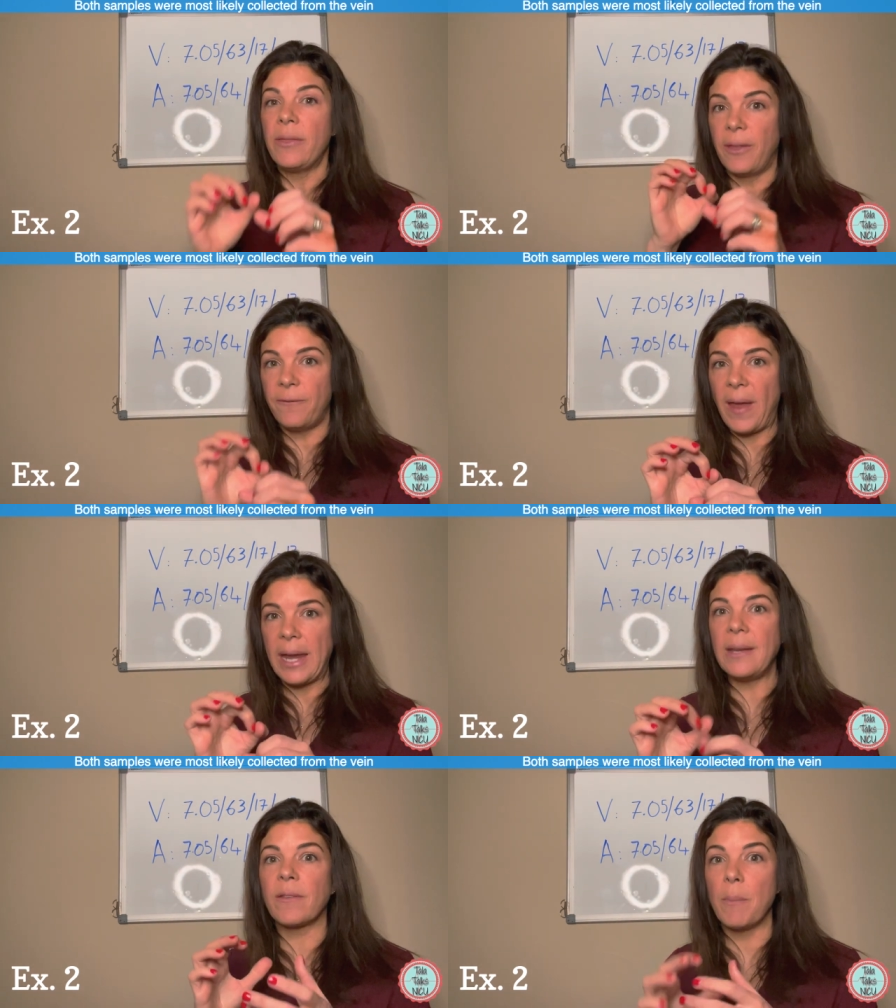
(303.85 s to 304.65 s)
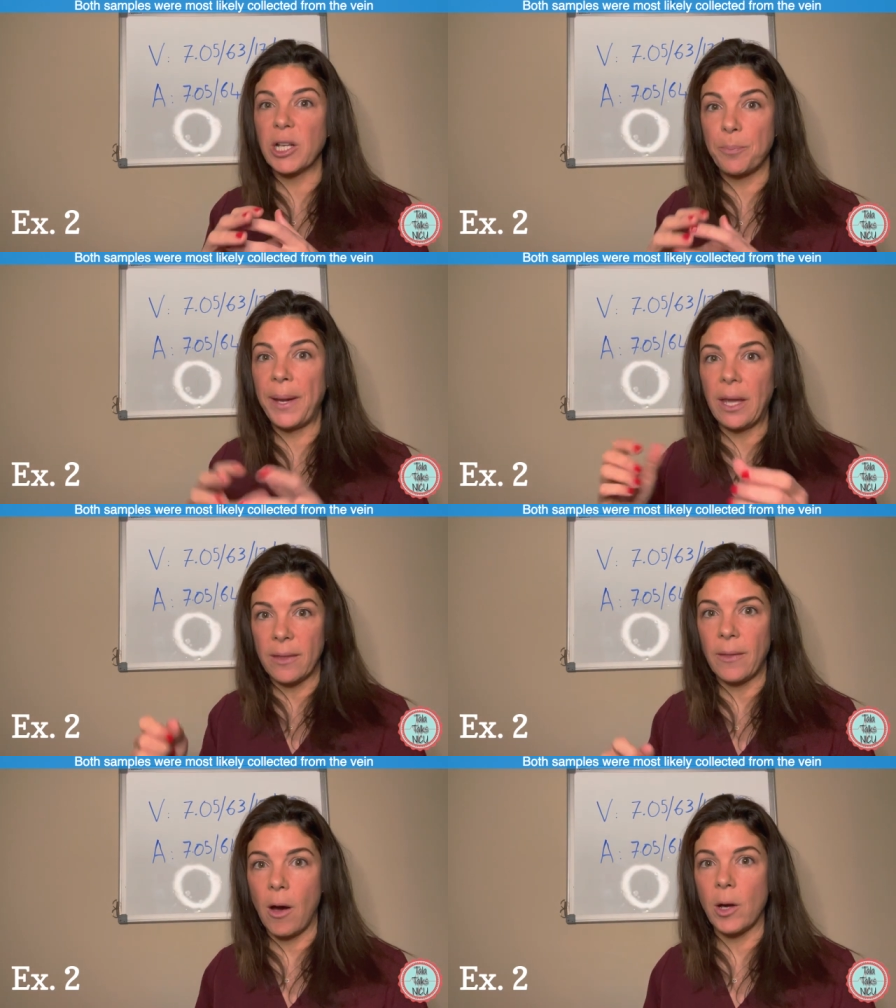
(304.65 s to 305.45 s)
the vein is much bigger
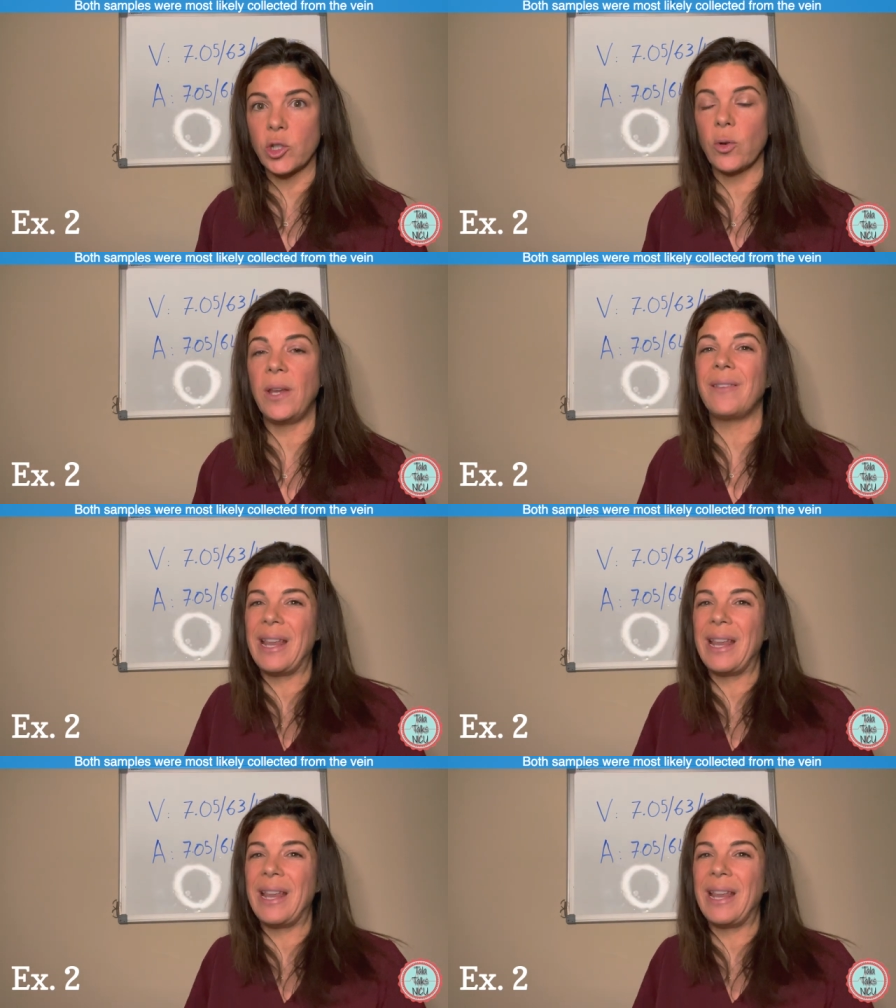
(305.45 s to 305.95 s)
than the arteries